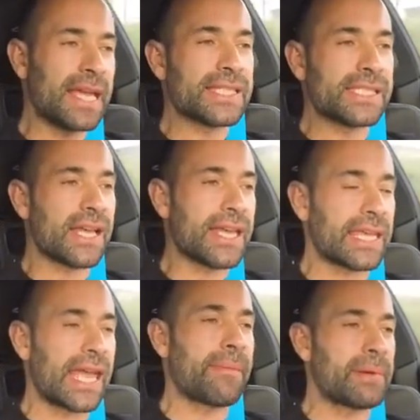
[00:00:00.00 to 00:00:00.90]
Inside the
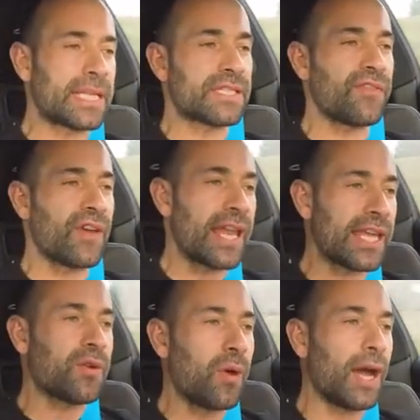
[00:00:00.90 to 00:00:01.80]
cabin, it's fairly
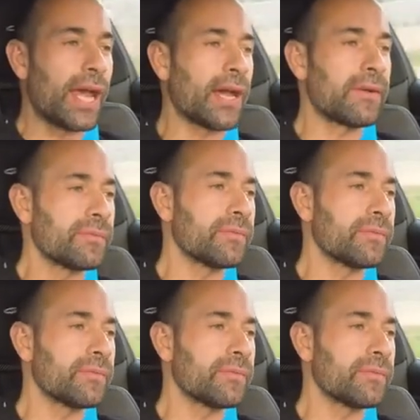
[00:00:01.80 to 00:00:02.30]
quiet.